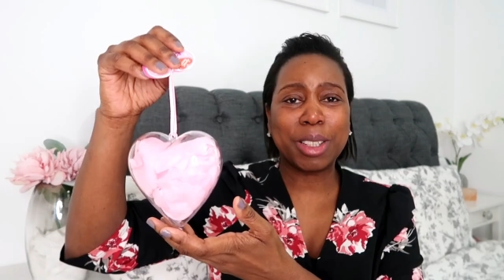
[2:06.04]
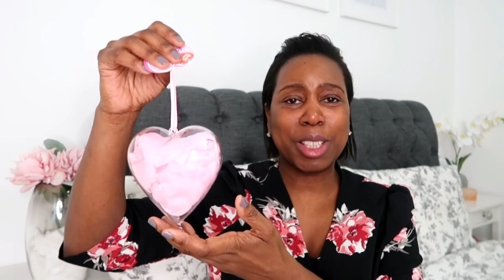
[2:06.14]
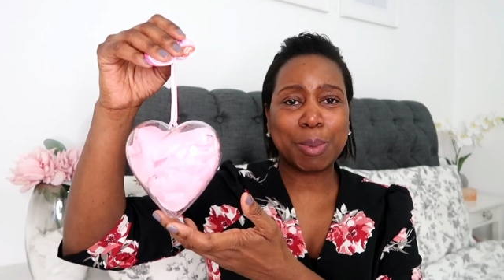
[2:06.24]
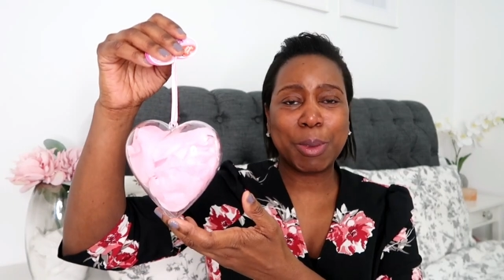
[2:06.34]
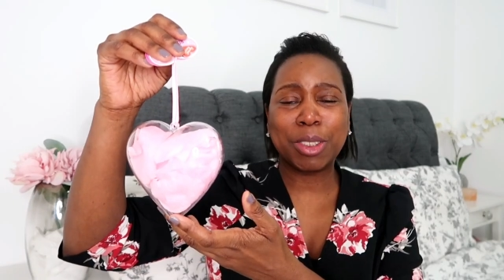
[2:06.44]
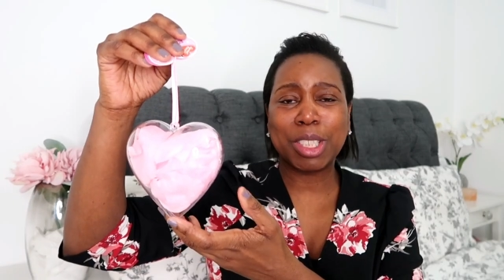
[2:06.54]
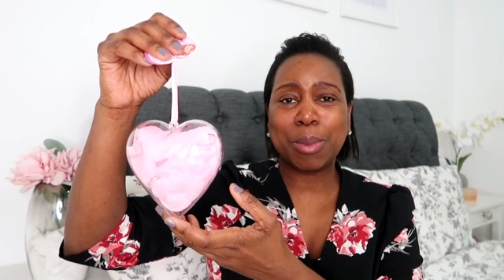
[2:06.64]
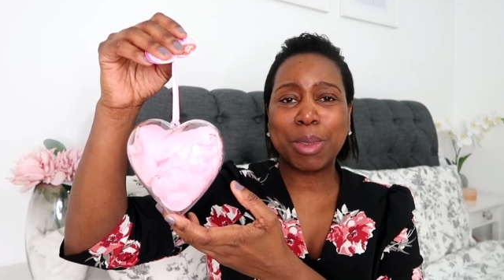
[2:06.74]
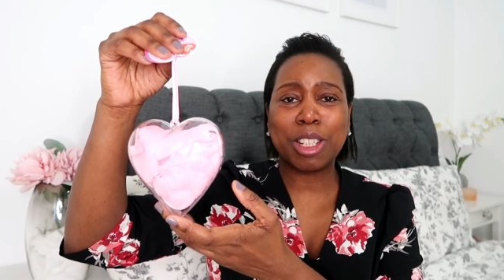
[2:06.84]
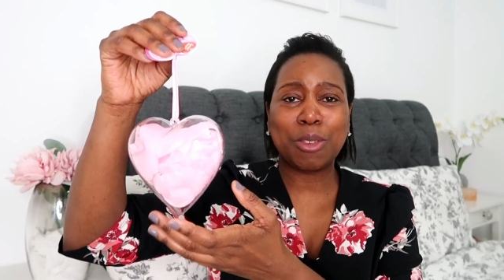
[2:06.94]
And I'm going to sprinkle
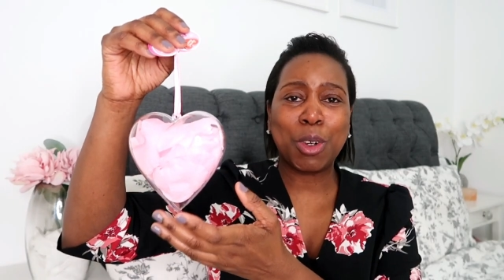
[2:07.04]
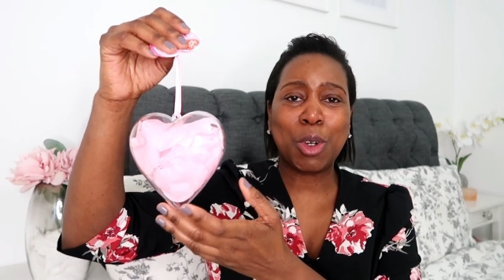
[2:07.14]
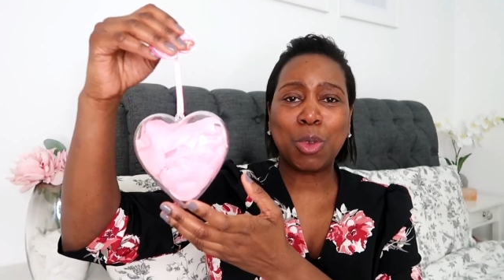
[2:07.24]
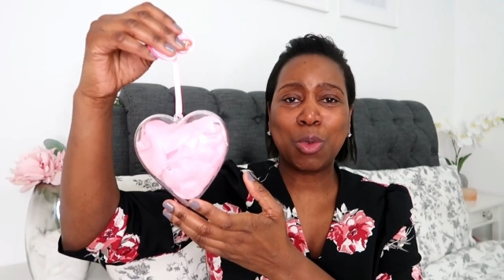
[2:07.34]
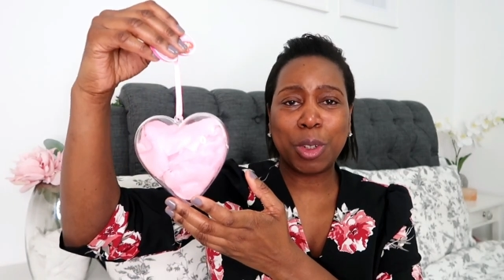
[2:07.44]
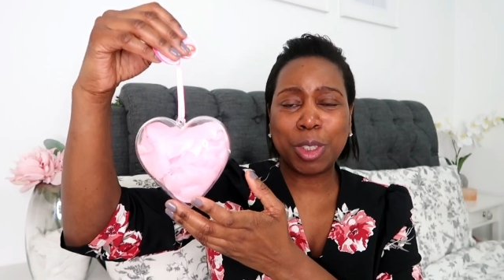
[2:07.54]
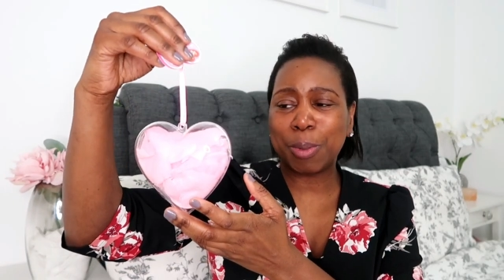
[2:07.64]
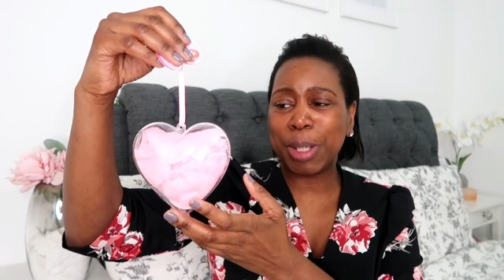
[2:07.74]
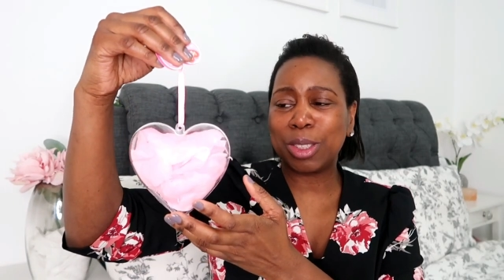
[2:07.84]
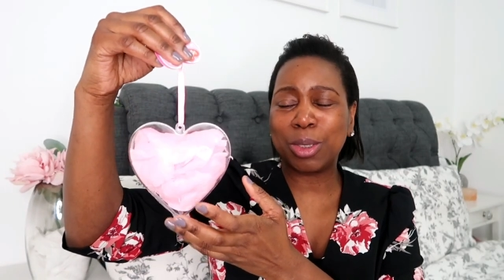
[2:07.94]
some of these faux
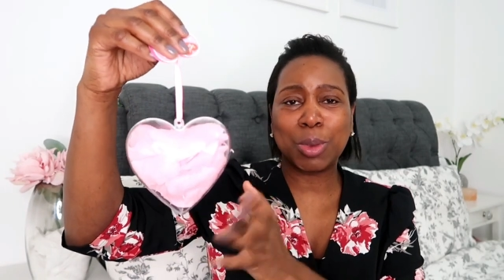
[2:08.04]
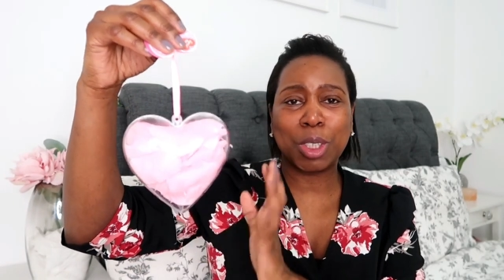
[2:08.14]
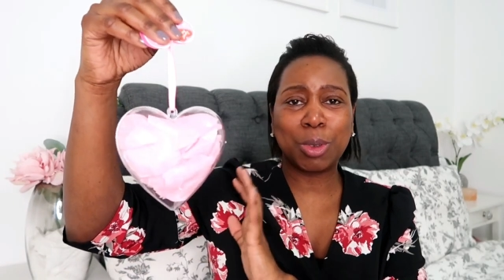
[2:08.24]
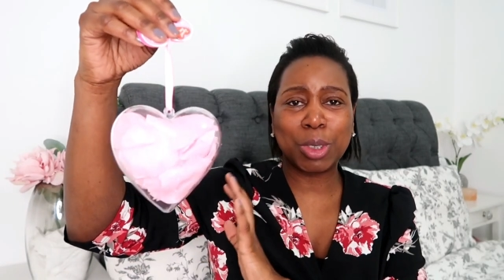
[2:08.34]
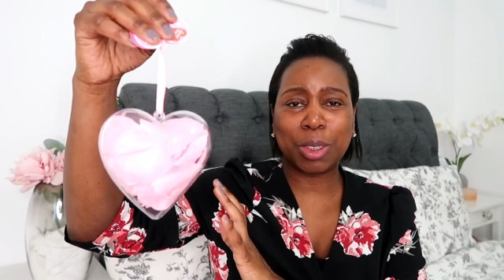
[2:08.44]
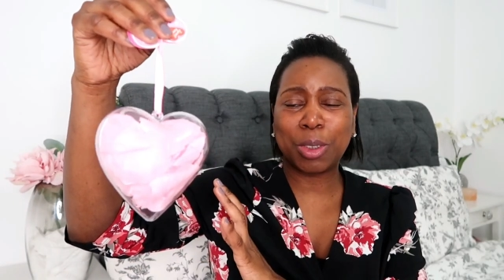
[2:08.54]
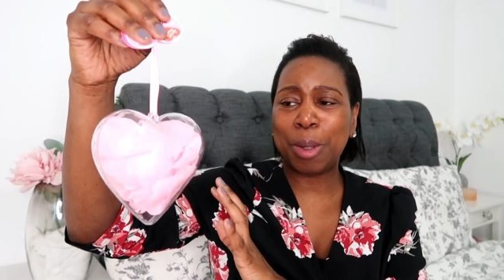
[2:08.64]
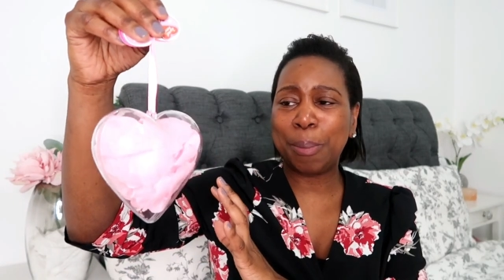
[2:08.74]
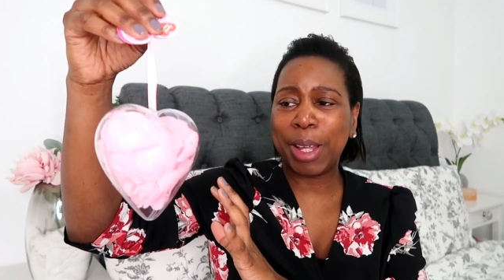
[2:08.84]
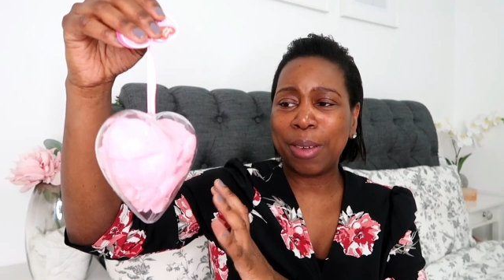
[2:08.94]
rose petals, which I also got
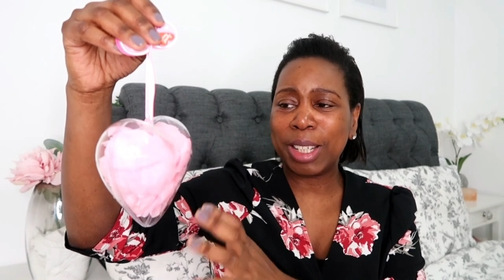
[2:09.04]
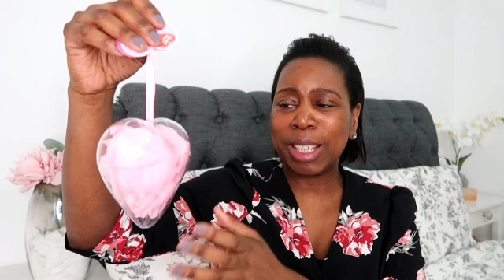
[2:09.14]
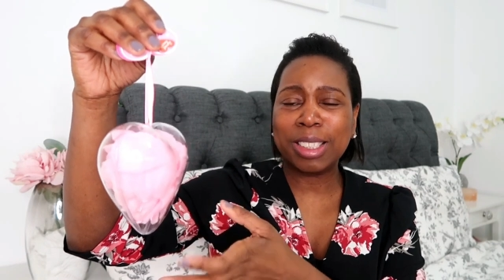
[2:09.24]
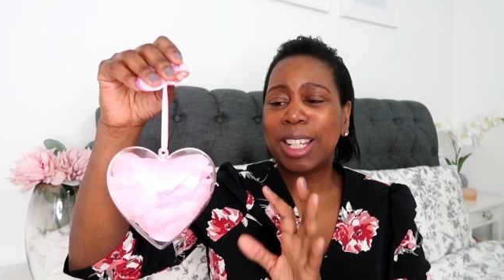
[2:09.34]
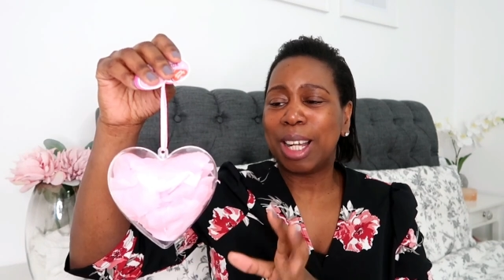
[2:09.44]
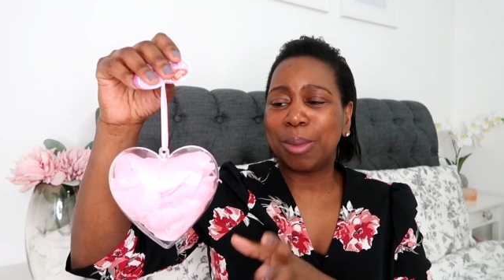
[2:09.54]
in Poundland.